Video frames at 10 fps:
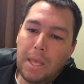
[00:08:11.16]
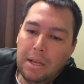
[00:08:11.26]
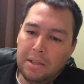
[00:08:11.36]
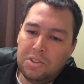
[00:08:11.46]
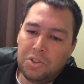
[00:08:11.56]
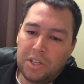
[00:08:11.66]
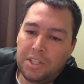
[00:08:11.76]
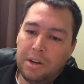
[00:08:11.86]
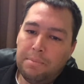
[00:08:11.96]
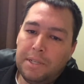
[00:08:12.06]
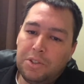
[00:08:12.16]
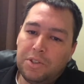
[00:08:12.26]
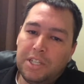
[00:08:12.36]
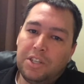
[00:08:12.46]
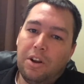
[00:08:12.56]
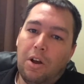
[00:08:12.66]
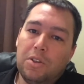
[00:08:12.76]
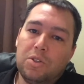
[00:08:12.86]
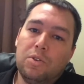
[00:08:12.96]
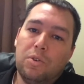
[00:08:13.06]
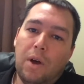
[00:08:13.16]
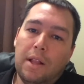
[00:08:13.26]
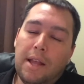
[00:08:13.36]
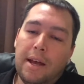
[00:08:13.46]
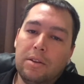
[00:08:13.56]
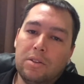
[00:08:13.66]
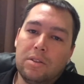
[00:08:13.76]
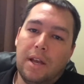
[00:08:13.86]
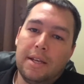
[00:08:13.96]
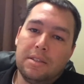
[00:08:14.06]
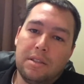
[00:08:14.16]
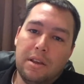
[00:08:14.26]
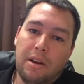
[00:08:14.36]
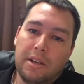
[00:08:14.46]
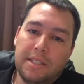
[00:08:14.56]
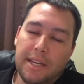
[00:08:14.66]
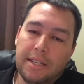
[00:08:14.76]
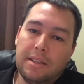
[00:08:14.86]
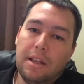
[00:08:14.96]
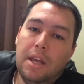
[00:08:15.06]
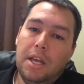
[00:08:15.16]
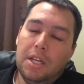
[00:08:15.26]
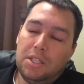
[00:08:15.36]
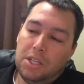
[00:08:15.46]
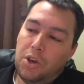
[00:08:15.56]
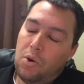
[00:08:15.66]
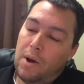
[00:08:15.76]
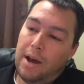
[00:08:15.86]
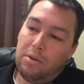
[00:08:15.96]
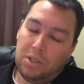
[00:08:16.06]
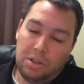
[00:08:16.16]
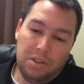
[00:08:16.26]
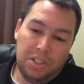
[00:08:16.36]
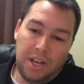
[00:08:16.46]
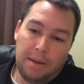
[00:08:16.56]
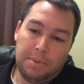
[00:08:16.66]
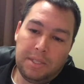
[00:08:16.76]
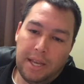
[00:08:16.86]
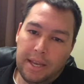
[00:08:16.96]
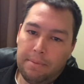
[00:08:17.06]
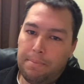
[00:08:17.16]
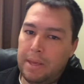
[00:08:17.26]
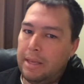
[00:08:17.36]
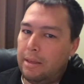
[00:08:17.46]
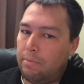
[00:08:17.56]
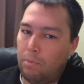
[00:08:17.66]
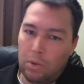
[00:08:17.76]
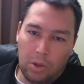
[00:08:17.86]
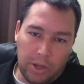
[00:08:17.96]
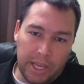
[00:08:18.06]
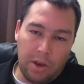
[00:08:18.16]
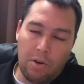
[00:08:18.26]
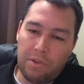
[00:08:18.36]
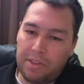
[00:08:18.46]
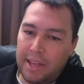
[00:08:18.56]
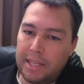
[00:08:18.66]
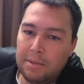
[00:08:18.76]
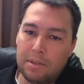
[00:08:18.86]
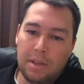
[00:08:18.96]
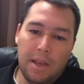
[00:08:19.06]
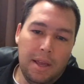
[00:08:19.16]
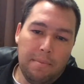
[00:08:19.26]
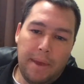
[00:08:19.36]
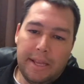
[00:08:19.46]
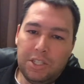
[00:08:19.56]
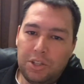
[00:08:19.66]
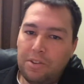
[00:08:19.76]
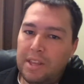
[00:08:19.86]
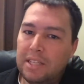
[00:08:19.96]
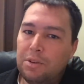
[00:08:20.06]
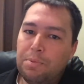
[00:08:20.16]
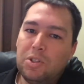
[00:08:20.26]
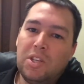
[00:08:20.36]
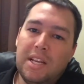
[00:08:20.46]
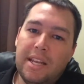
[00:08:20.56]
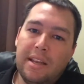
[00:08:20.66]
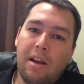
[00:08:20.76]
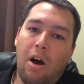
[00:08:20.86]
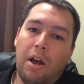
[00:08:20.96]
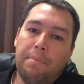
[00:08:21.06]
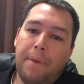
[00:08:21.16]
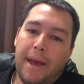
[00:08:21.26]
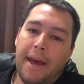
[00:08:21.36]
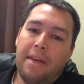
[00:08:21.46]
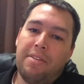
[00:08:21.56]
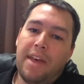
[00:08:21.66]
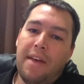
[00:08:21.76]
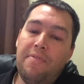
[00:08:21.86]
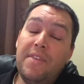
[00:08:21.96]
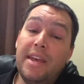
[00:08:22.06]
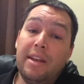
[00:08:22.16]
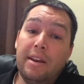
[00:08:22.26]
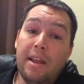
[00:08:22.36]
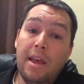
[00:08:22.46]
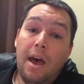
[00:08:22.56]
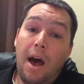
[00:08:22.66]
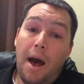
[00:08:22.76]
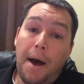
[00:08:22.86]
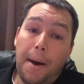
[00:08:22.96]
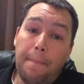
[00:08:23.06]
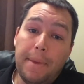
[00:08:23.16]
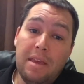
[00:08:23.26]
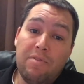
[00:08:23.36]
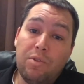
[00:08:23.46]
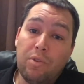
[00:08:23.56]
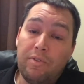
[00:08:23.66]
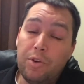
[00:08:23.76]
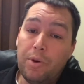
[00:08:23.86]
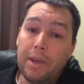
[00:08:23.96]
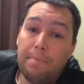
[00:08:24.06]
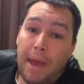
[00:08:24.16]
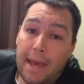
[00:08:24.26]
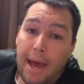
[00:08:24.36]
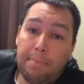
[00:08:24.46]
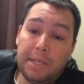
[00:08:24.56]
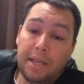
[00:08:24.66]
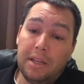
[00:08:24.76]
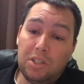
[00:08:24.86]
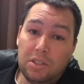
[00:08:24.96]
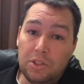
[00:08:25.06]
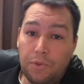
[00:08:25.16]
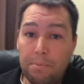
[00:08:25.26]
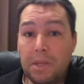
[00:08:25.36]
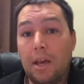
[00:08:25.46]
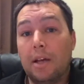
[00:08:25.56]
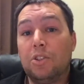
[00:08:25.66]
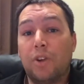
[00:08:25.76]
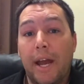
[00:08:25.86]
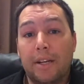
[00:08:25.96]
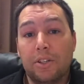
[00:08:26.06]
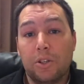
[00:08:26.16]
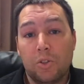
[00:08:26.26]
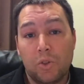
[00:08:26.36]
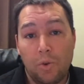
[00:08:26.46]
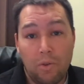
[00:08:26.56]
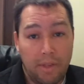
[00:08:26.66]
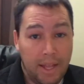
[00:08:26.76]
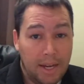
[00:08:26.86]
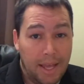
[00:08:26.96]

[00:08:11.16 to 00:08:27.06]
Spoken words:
construction administration also allows us, the architect, to go out to the job site, be looking over things, making sure things are proceeding on path, and then even reviewing pay applications from the contractors, so that